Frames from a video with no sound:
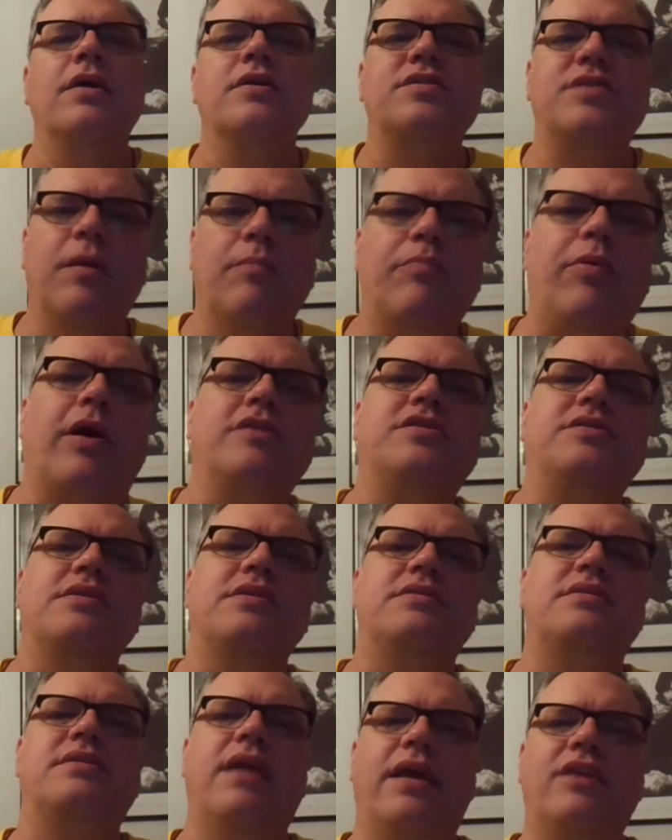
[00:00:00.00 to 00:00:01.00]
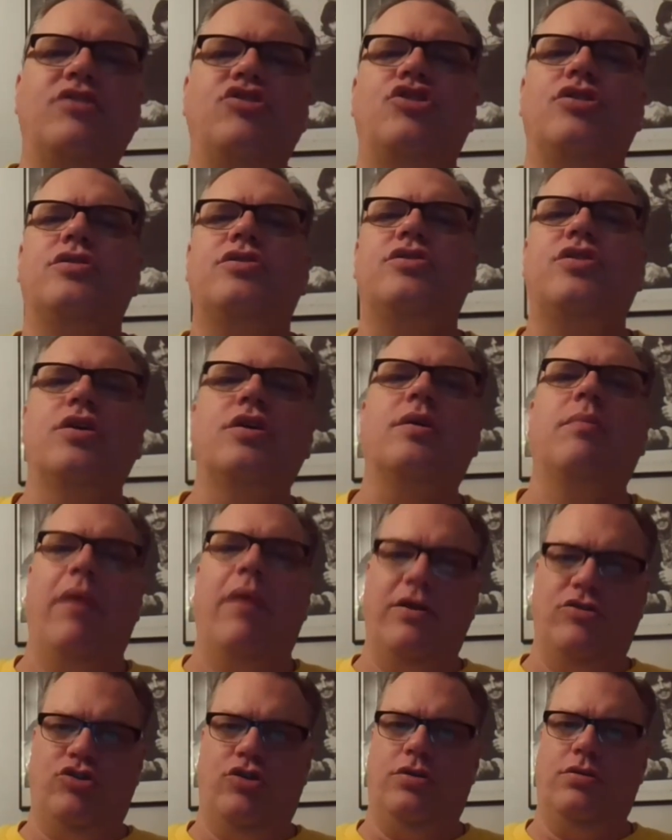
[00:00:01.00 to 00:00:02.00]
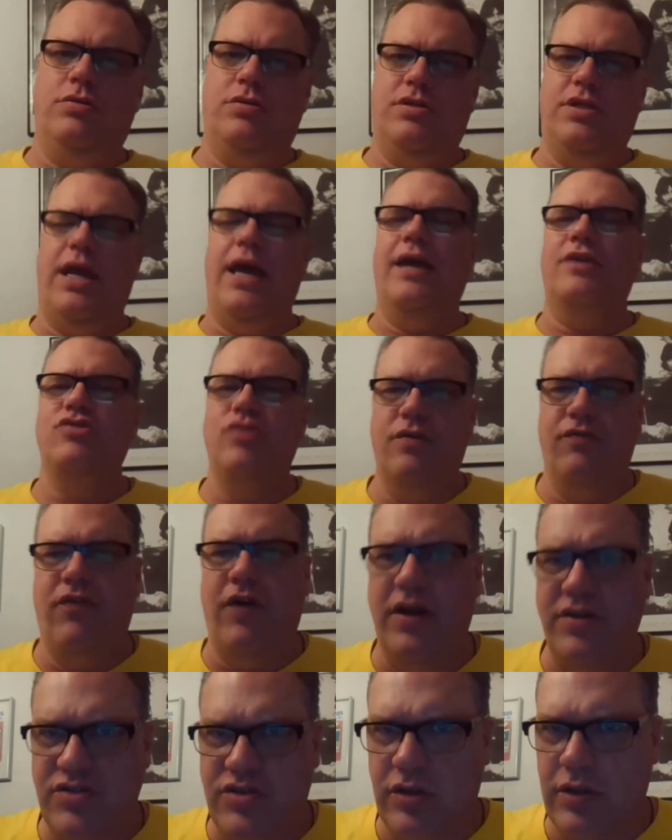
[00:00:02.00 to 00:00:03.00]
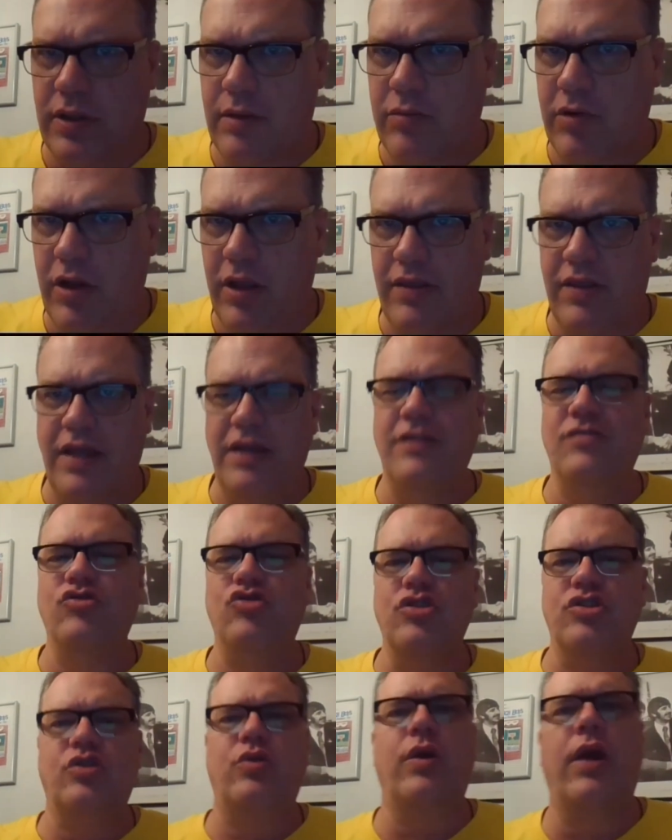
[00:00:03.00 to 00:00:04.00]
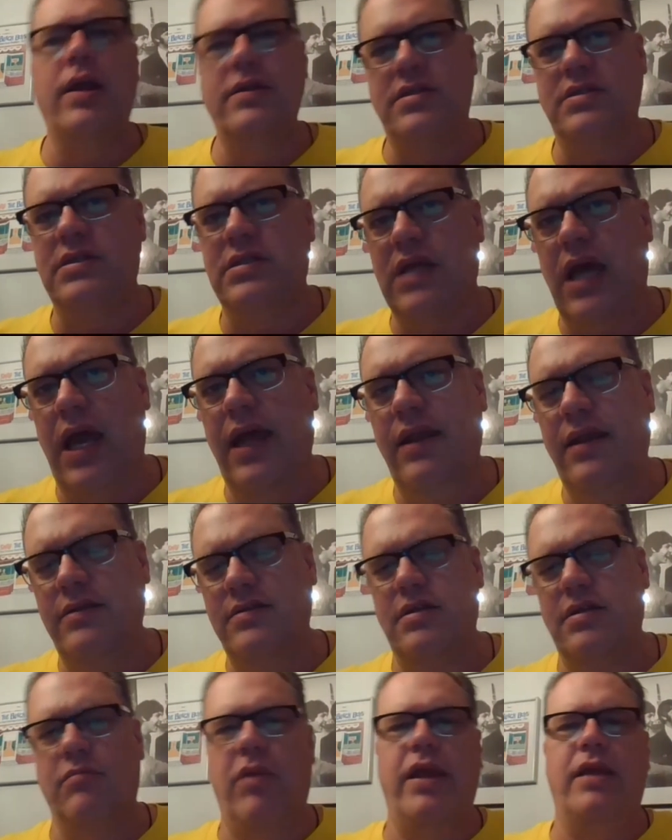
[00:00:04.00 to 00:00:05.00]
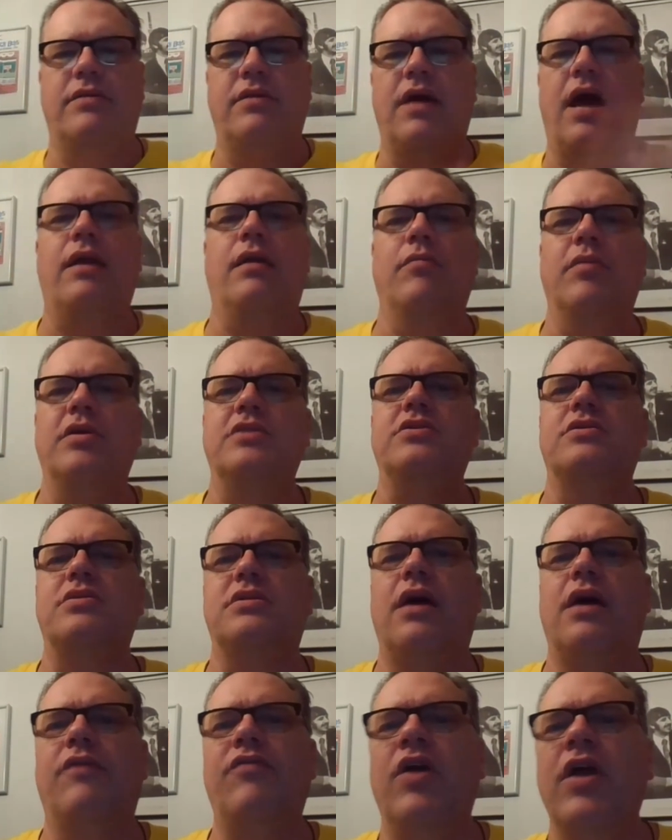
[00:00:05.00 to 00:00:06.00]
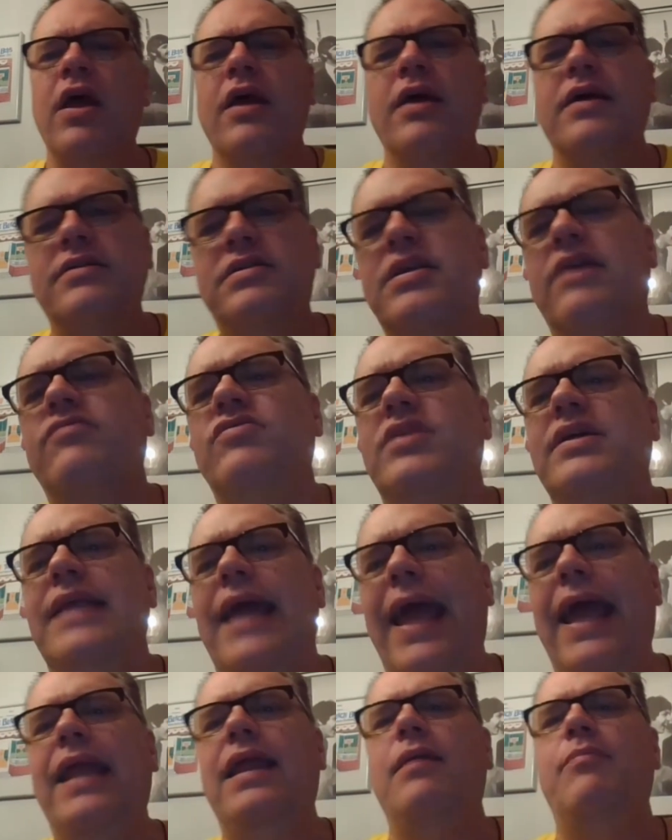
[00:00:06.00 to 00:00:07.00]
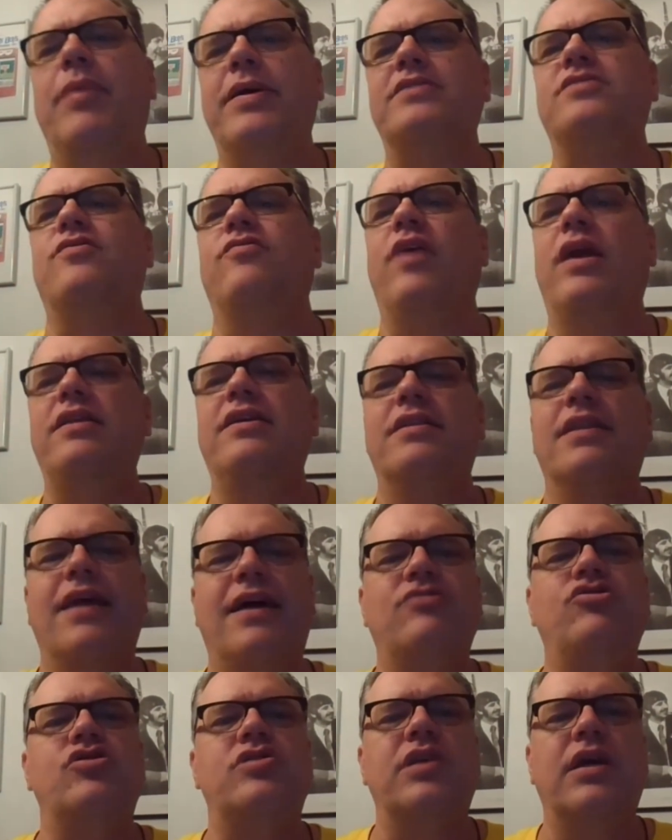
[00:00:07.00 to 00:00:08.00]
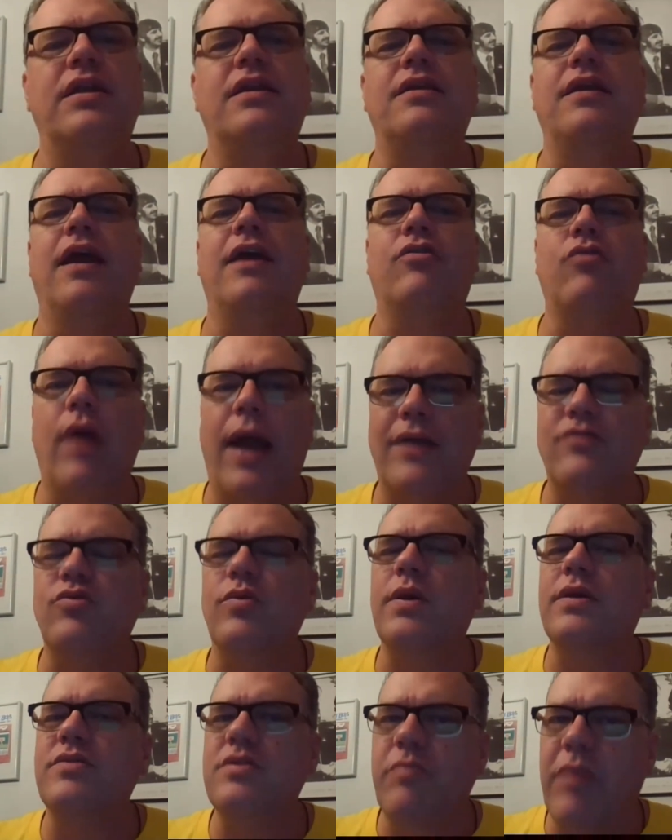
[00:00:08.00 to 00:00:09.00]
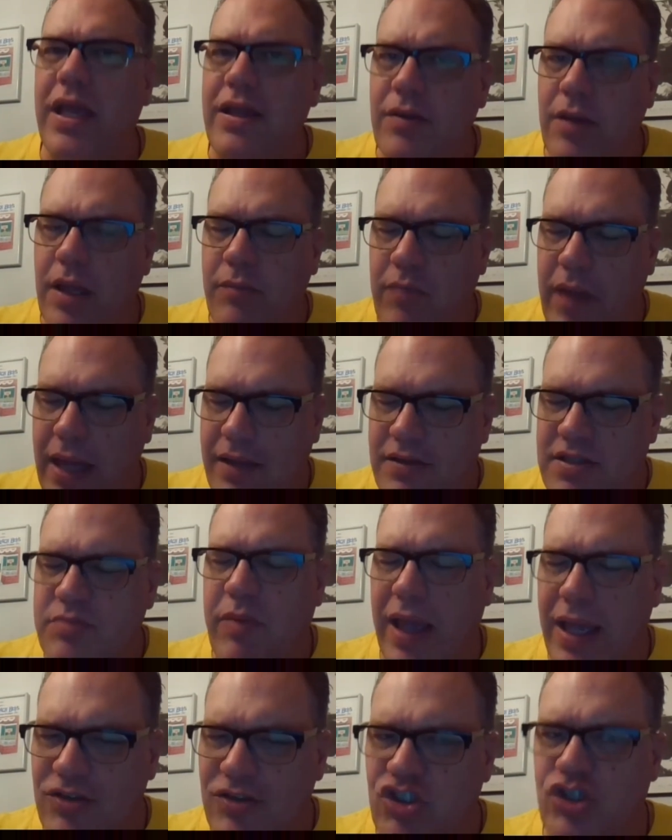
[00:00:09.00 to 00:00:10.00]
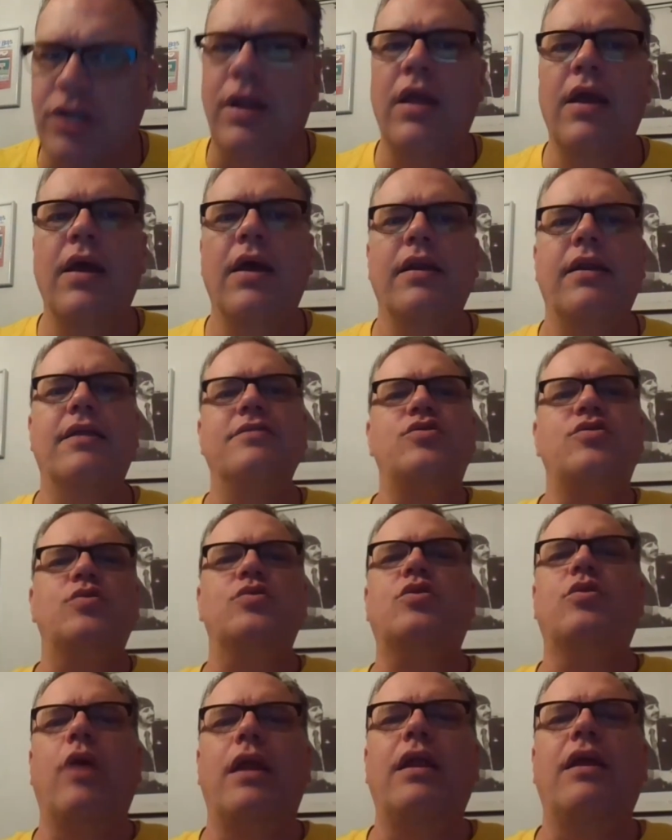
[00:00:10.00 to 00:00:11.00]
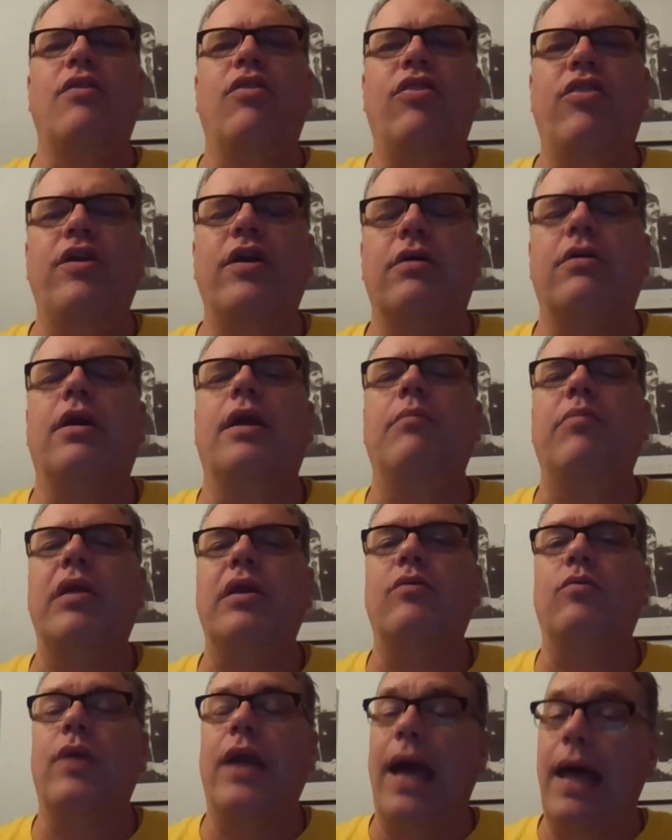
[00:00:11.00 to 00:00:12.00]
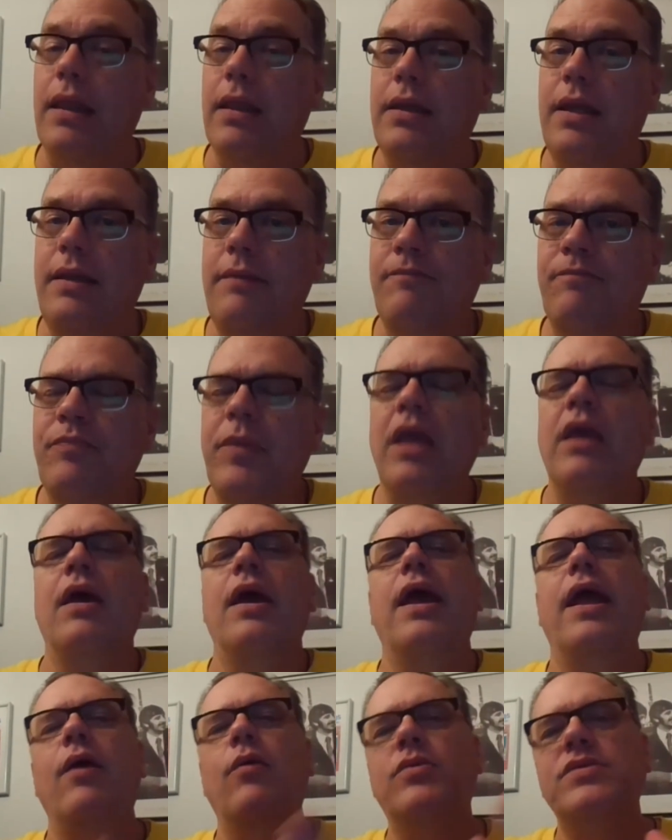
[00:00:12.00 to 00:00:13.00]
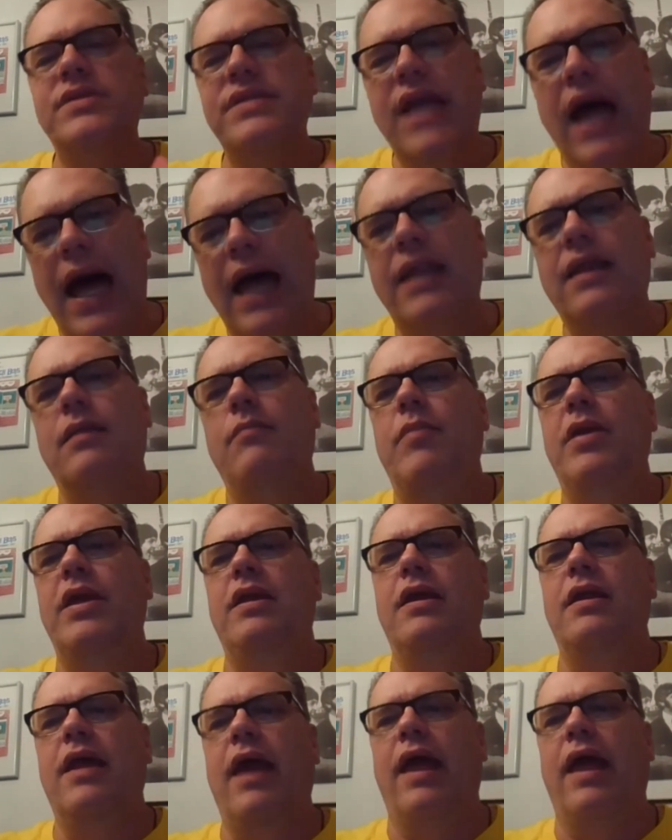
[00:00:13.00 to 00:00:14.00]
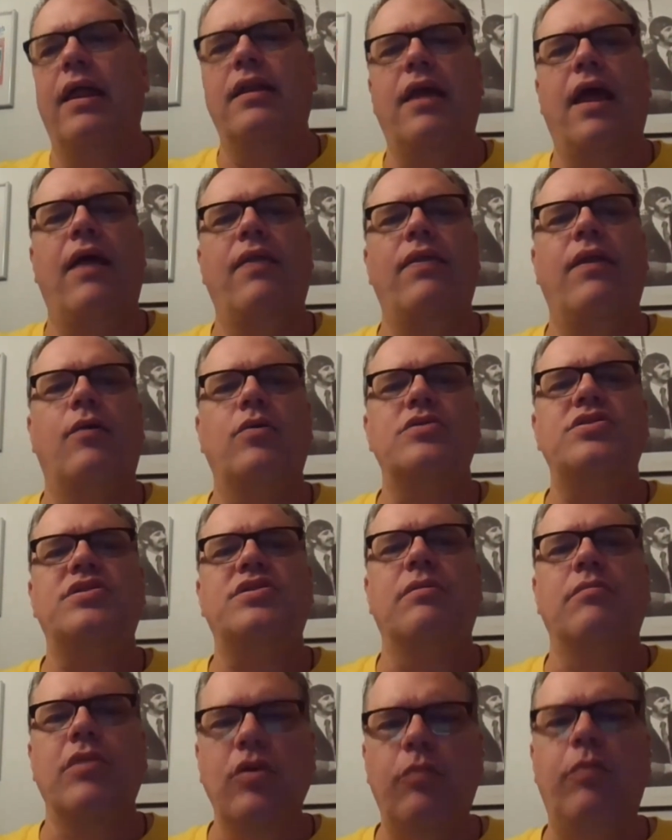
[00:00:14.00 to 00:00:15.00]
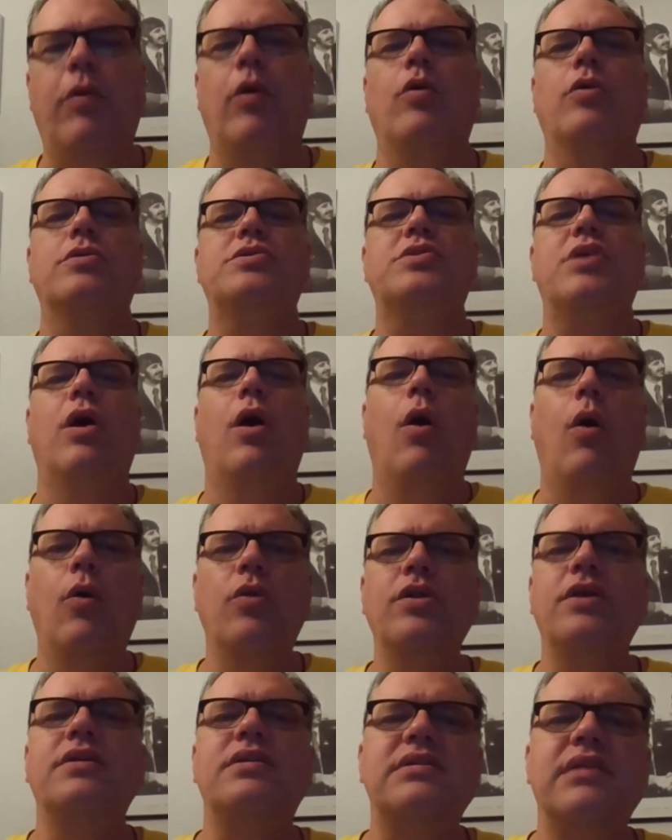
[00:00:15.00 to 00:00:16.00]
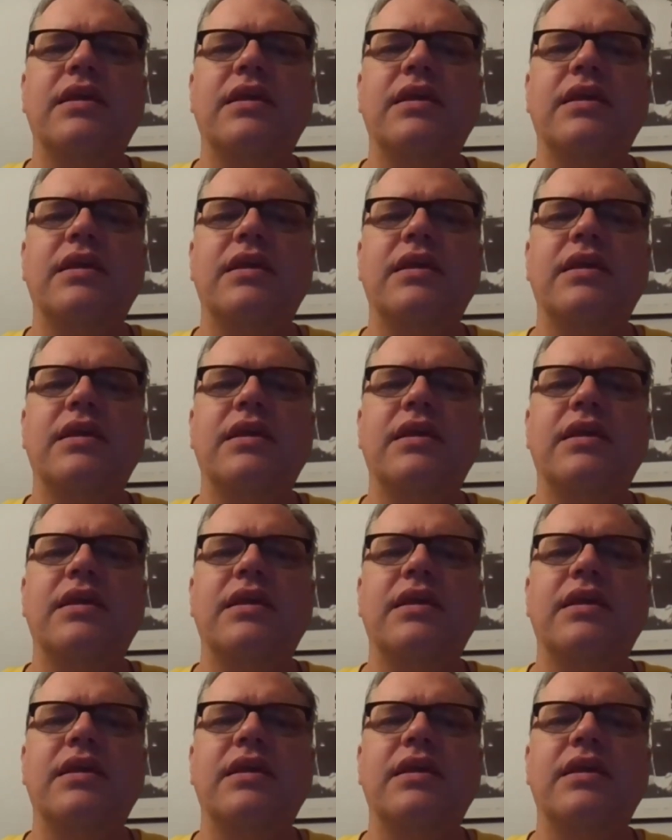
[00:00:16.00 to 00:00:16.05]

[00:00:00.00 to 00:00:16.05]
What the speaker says: Some parts of this nation took measures to actually foster liberty. They didn't just create societies and make documents and stuff. In 1780, Pennsylvania legislated a gradual emancipation. Now, this was great in theory, but in reality, it was not an immediate end, and there were some loopholes. Only